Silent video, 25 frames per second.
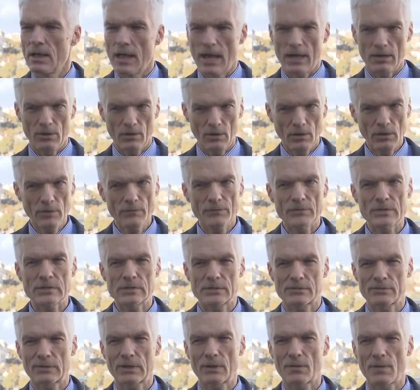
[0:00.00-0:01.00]
And all of
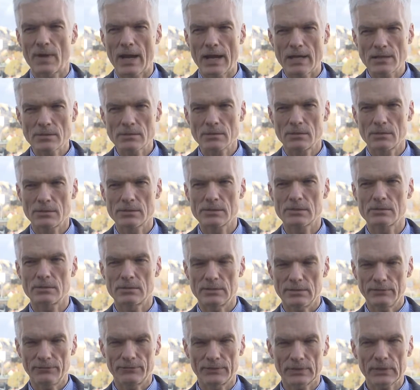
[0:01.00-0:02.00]
this requires also a
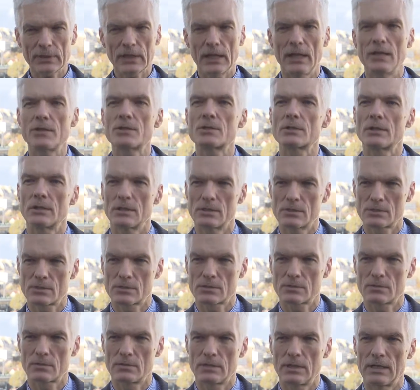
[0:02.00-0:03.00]
different culture in
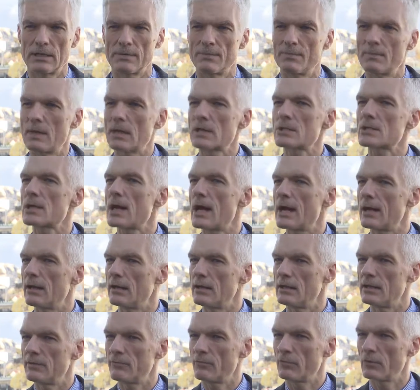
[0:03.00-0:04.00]
school, a much
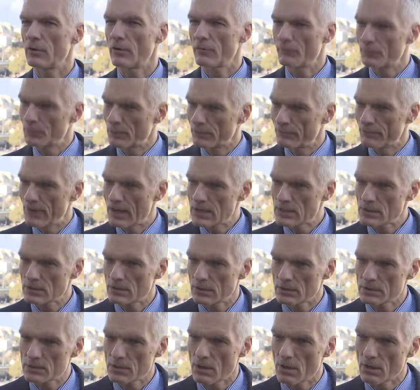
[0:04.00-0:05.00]
higher level of
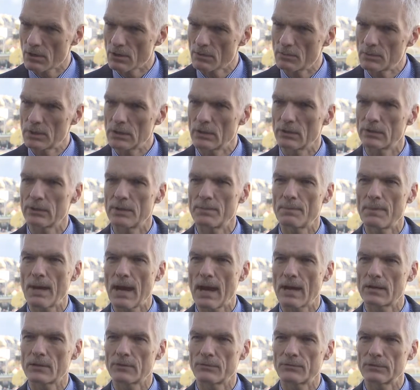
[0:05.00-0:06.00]
professional autonomy on the
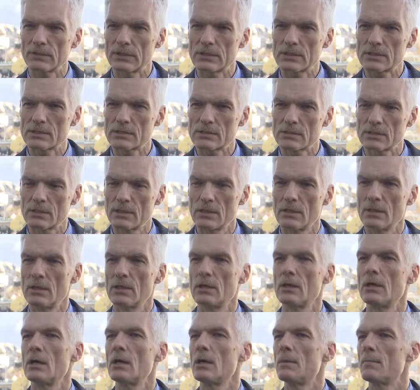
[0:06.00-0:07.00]
part of teachers,
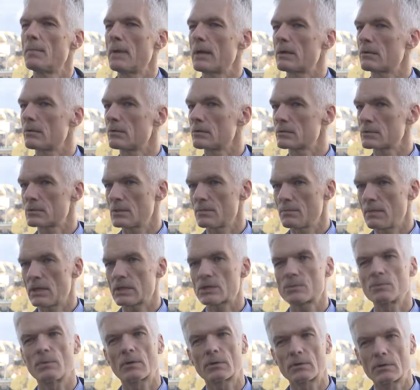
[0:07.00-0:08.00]
but also
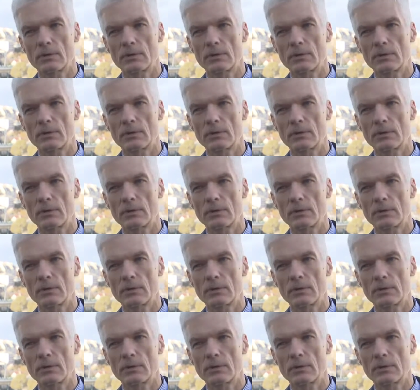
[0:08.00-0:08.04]
much more